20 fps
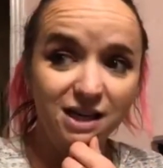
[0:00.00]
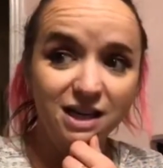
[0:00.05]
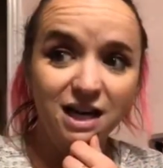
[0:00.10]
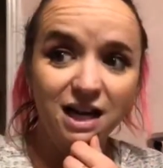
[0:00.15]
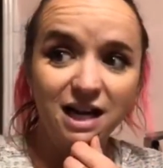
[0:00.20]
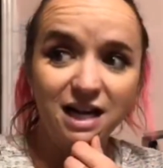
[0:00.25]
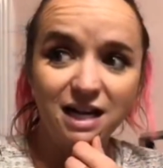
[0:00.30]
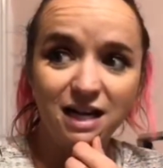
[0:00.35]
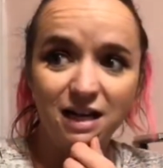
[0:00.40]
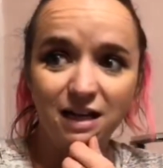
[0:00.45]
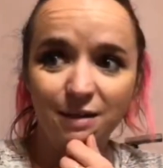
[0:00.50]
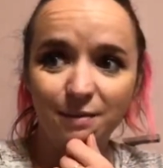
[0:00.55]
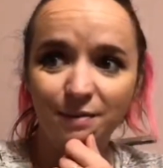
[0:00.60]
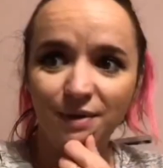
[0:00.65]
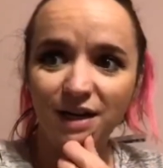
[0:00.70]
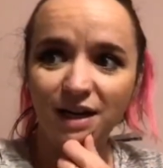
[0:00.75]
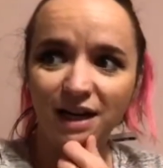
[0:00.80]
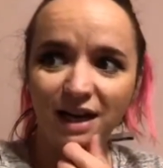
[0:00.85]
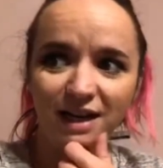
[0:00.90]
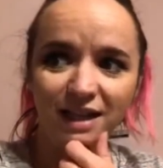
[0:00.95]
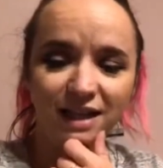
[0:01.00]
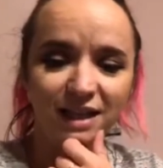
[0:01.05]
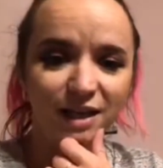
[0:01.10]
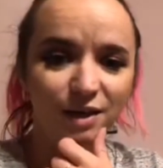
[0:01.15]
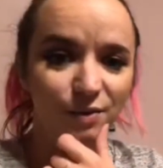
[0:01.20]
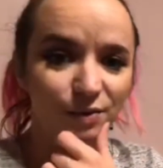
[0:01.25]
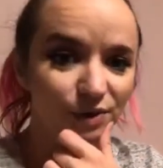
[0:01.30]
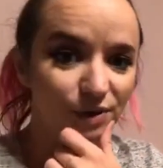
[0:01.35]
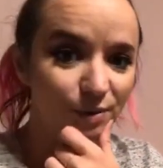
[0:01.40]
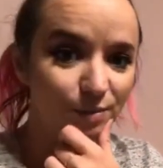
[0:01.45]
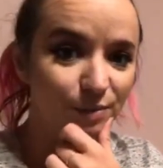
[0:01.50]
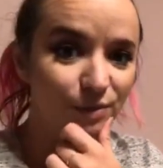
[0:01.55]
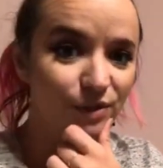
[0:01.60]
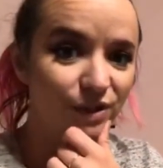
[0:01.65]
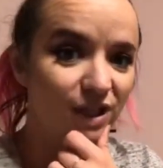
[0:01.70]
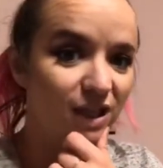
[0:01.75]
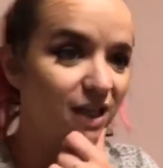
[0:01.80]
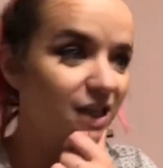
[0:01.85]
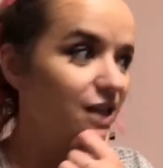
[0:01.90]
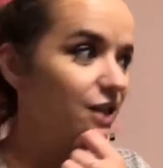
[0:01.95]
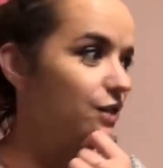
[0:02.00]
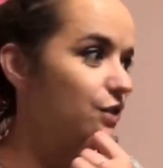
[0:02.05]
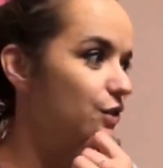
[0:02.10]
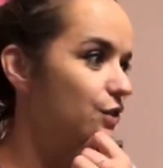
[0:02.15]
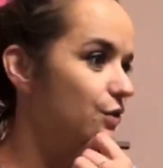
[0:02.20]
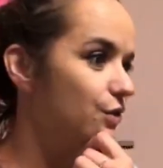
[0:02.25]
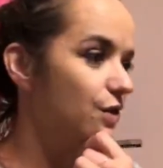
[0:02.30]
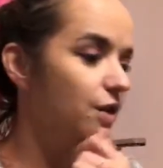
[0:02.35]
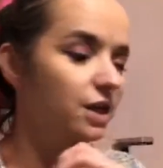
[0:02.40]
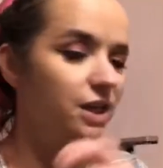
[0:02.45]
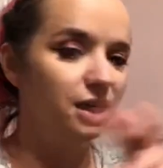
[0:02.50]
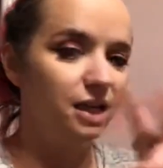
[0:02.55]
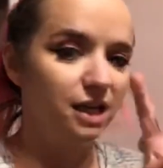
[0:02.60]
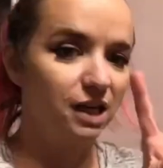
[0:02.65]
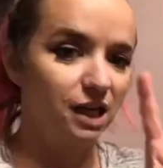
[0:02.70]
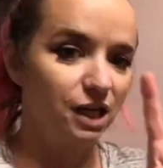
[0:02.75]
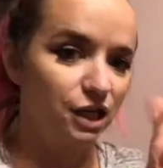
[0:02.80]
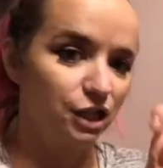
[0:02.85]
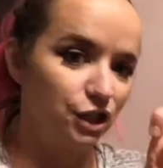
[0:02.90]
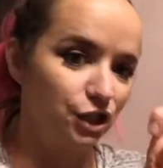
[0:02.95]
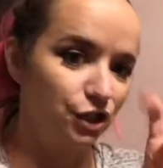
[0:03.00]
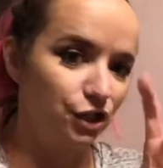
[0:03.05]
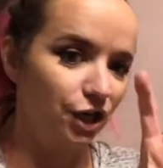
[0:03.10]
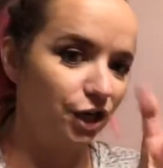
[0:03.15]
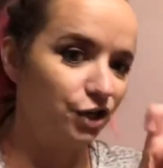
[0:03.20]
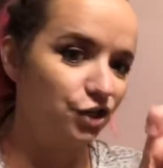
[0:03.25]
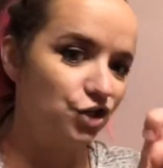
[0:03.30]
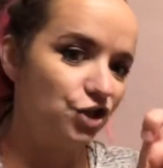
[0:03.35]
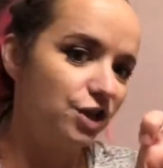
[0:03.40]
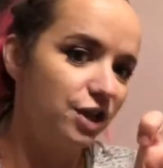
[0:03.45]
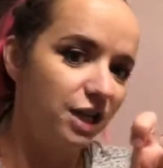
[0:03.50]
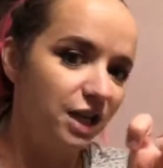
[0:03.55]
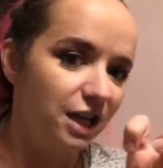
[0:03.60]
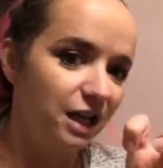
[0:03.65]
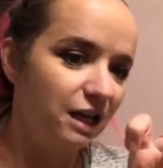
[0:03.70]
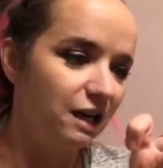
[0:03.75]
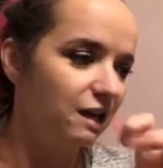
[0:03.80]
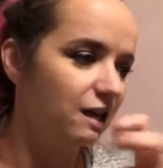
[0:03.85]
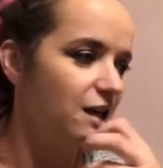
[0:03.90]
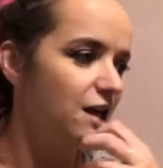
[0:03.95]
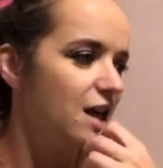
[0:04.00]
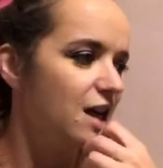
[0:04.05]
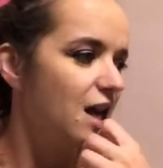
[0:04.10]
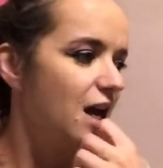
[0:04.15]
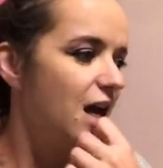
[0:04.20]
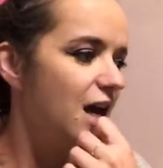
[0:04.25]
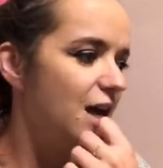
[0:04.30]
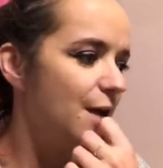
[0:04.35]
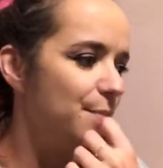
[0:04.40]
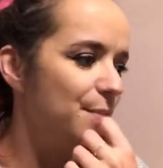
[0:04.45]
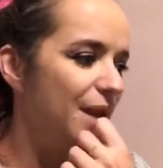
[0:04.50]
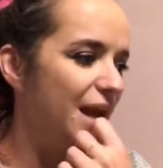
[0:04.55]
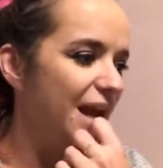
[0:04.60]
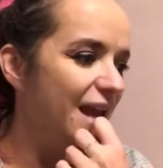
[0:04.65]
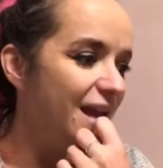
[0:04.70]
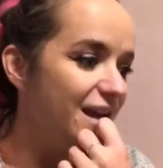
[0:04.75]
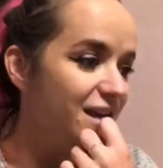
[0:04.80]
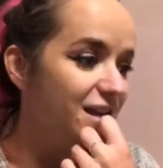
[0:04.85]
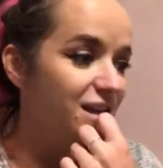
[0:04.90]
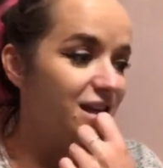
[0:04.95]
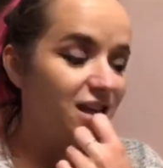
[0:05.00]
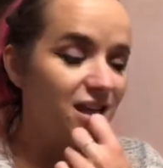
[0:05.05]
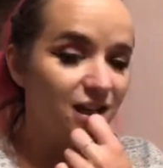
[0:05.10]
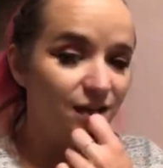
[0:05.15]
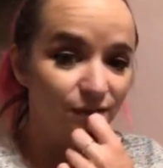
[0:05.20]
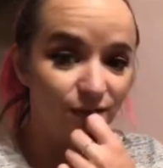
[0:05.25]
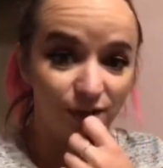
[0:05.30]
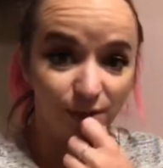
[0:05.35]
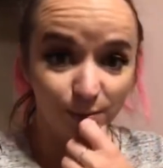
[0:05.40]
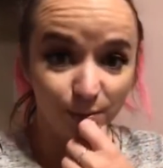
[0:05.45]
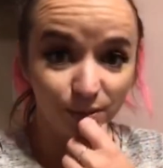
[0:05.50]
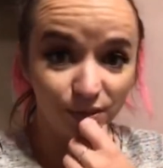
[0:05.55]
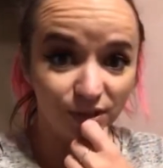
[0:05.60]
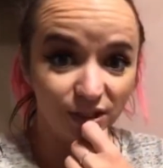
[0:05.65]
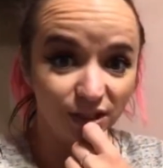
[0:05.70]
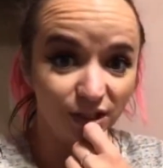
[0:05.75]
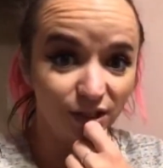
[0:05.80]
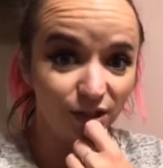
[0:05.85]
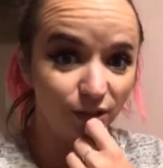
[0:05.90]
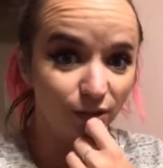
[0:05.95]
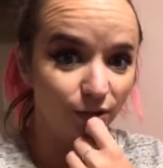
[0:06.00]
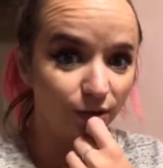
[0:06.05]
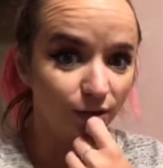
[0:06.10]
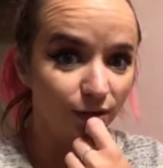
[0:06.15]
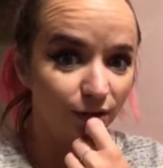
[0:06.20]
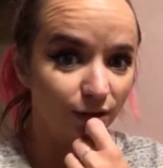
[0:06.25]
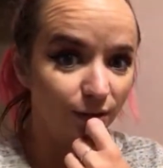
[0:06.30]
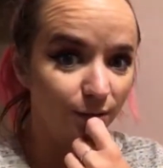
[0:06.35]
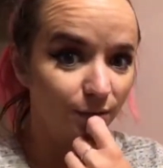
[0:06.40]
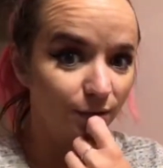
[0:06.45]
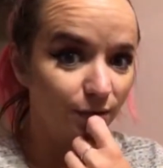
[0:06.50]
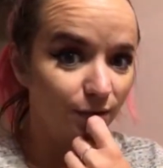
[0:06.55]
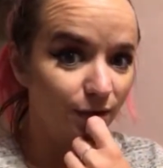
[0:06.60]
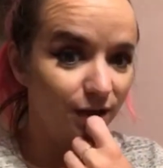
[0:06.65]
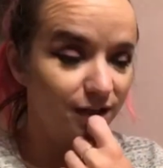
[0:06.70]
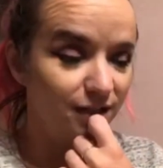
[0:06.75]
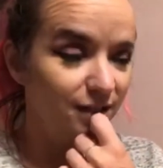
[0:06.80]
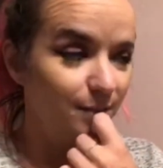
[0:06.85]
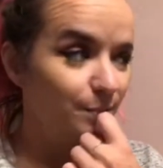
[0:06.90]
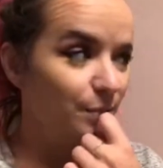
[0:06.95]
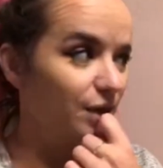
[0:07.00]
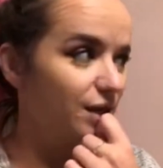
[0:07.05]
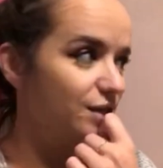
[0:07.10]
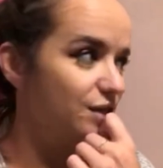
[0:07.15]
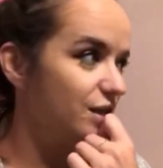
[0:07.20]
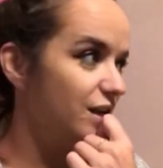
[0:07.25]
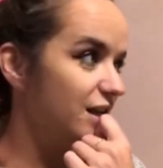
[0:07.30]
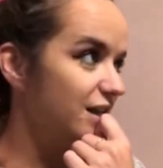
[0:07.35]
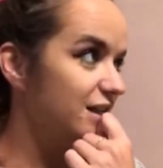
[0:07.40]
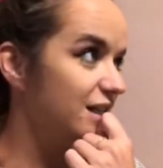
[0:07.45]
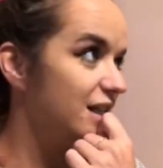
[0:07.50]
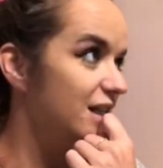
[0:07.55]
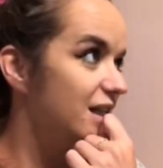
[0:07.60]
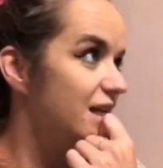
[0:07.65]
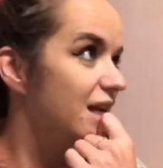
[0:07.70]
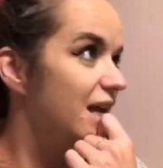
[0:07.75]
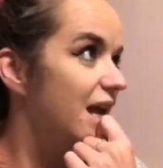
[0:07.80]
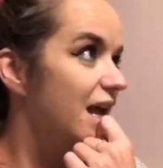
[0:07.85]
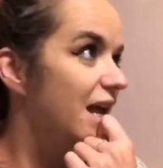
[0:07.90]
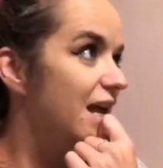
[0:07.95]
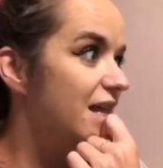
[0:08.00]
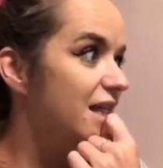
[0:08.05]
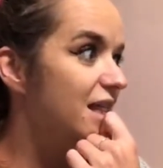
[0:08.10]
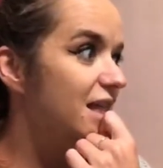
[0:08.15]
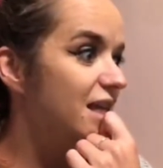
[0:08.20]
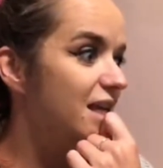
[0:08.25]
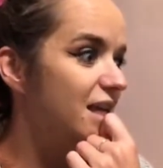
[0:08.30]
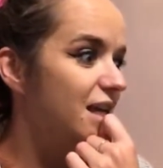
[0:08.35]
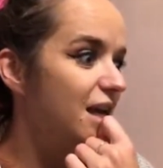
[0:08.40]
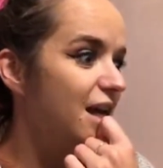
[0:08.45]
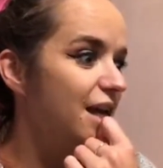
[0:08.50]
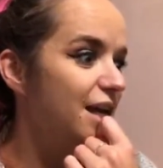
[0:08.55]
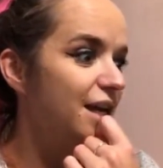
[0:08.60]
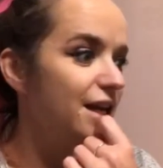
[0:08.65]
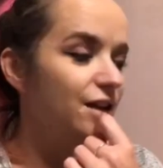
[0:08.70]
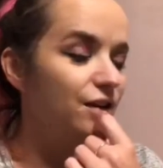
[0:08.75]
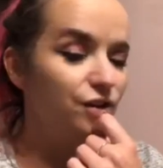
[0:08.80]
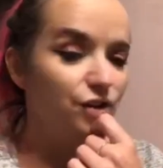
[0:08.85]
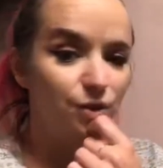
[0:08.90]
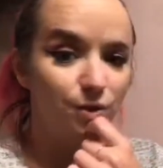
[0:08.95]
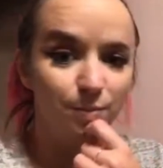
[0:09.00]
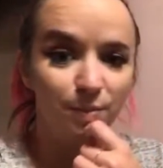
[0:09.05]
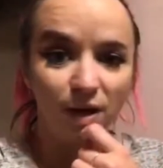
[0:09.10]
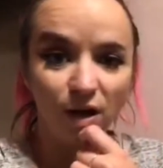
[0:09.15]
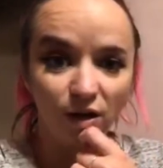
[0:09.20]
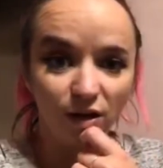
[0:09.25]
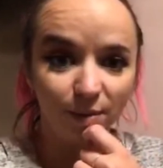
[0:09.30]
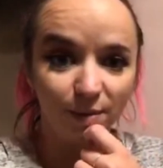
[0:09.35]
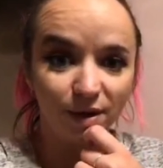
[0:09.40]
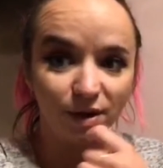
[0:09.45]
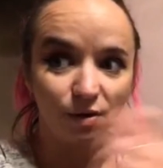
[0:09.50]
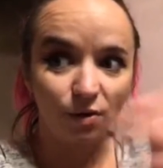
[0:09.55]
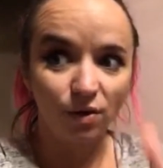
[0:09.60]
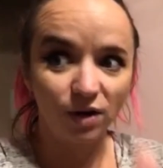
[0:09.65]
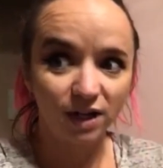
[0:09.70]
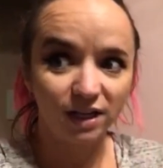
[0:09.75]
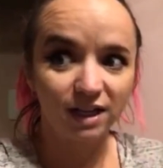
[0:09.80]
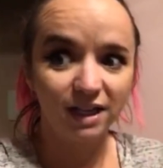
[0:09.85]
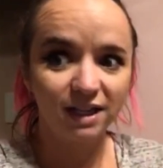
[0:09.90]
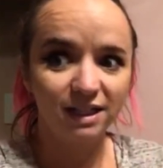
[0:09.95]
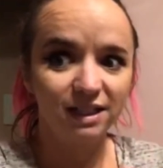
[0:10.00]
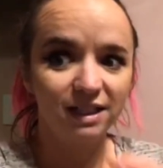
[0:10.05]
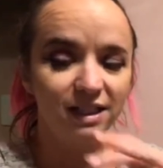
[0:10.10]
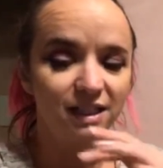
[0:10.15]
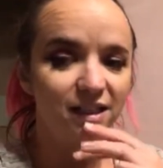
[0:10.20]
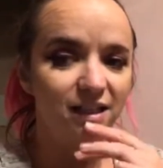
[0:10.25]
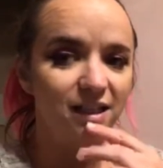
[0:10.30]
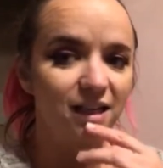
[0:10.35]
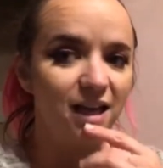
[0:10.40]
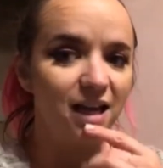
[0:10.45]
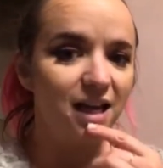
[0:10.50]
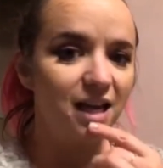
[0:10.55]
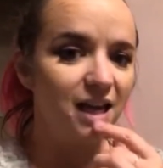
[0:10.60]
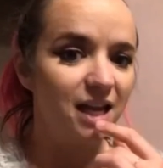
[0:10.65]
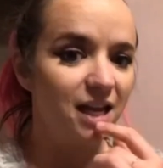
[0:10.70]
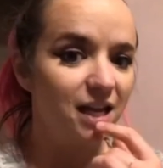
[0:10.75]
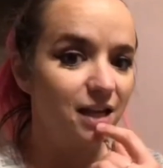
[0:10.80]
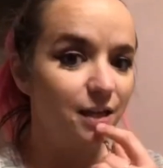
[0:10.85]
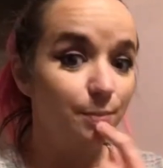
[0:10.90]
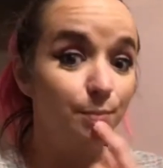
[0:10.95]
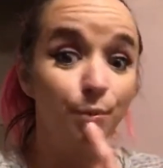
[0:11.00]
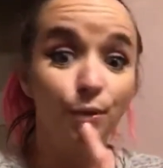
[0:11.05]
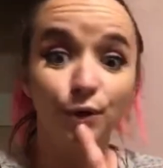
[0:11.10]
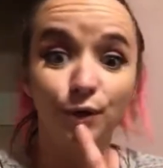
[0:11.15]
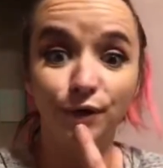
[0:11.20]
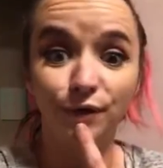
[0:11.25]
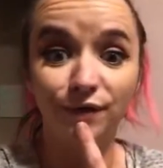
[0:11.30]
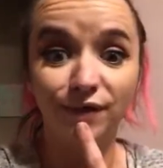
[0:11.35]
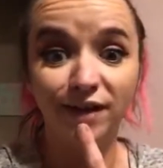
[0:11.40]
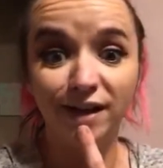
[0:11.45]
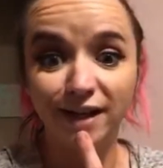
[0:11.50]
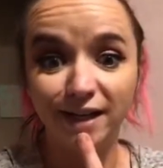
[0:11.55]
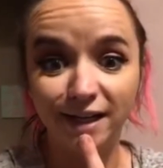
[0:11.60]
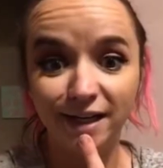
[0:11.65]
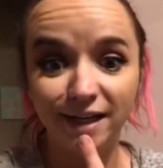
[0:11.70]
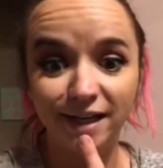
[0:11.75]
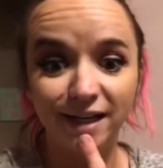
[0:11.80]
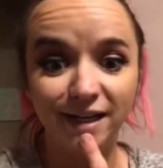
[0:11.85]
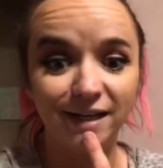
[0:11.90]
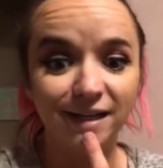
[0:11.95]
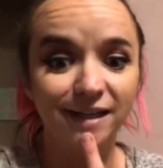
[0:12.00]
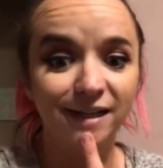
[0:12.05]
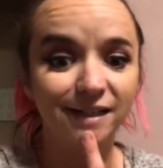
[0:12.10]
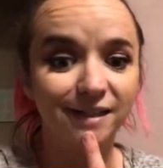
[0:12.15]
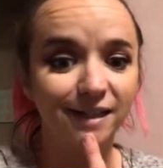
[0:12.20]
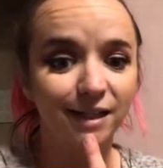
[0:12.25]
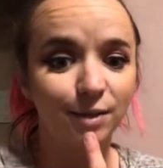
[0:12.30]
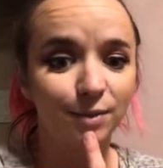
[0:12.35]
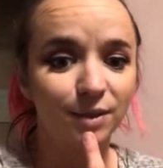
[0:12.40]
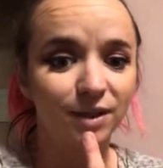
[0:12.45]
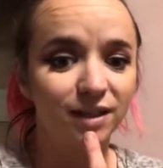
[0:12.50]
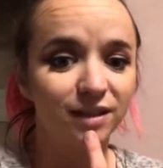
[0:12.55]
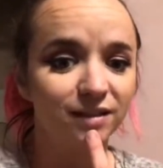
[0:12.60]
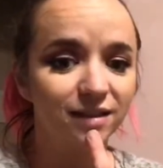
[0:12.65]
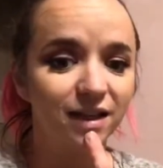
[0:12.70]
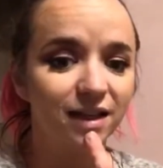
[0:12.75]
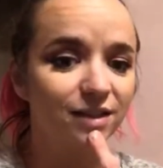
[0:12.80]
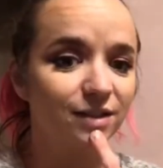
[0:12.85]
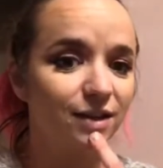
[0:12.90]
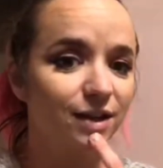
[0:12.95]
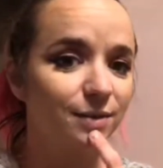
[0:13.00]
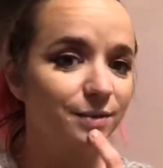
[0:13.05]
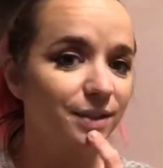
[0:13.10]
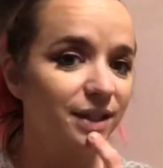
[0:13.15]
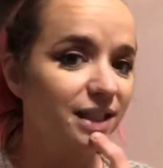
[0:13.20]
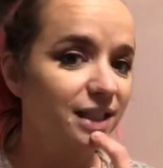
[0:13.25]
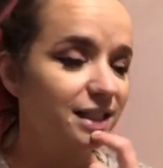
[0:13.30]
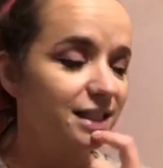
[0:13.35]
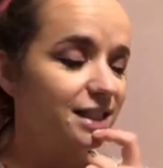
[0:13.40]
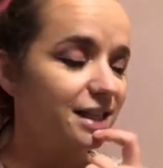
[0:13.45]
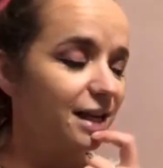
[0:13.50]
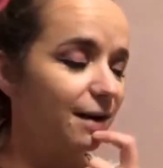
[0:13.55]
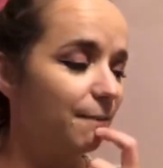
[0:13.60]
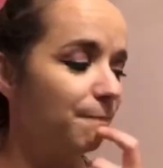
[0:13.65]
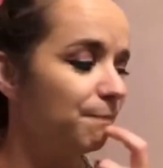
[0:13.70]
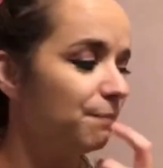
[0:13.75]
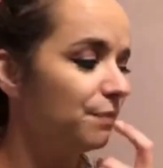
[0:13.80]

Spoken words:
I think we're almost getting to the construction-y end of this particular crazy project. And then it'll just be all about organizing and purtifying. Is that a word? I don't know. It is now.